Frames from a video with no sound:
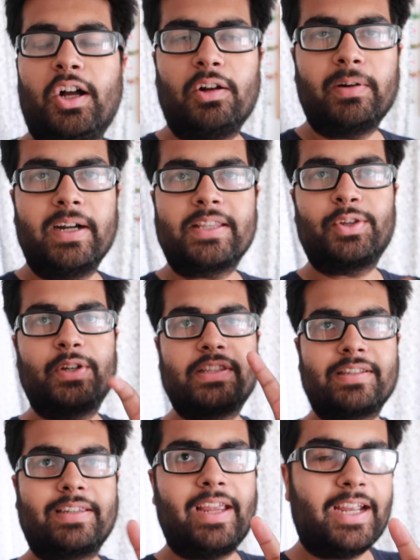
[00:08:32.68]
Alright, so
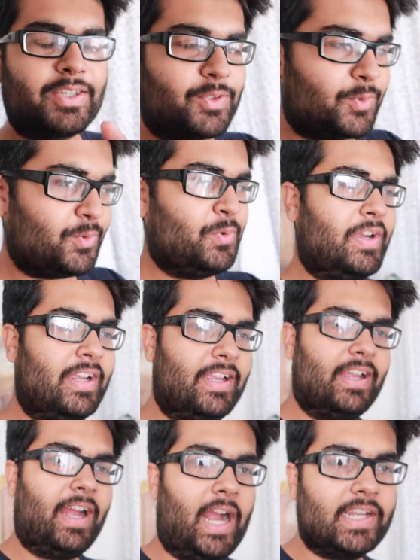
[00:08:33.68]
it's day two.
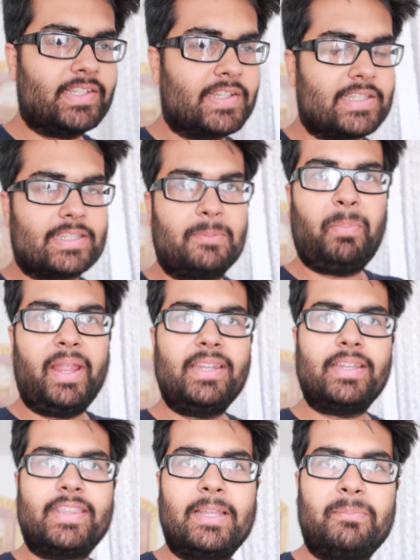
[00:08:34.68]
I just
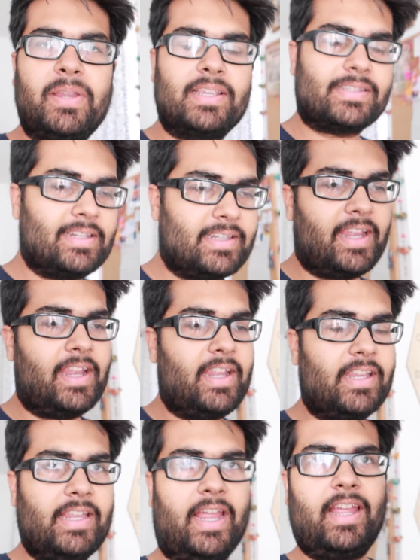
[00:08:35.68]
painted them
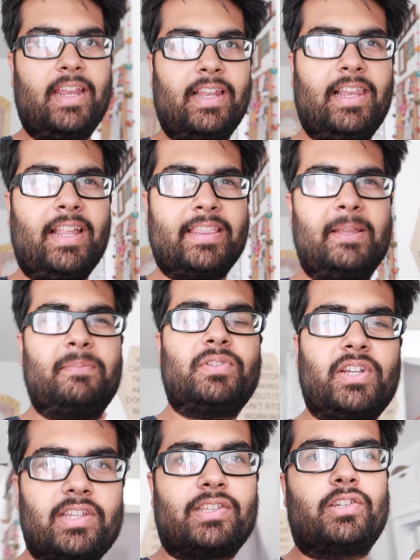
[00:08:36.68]
yesterday and let them
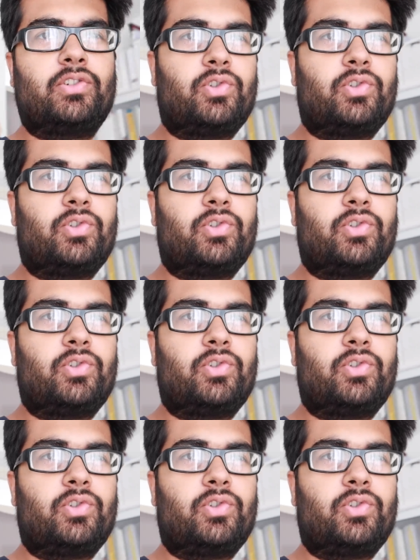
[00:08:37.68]
just